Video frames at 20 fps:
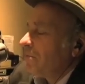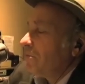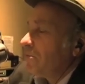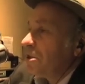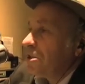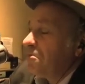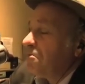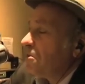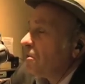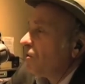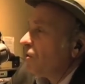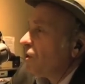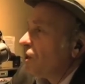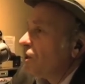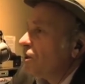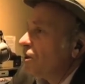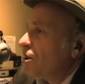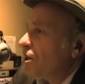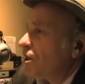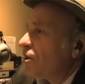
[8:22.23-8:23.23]
yeah,
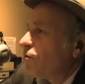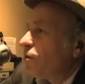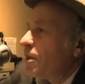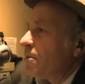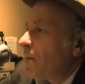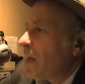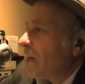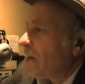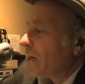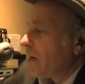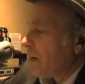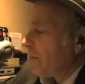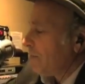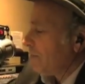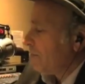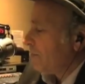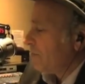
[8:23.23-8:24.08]
they made up jobs, made up. didn't